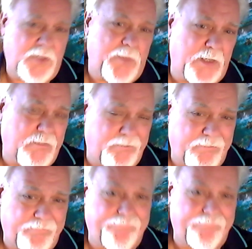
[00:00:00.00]
but
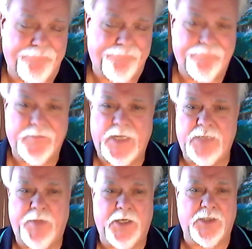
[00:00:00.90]
that's
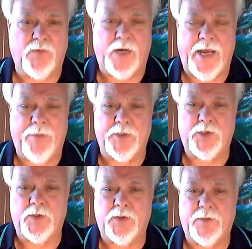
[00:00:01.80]
because of what
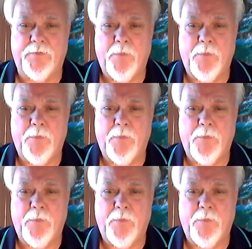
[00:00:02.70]
happens to him.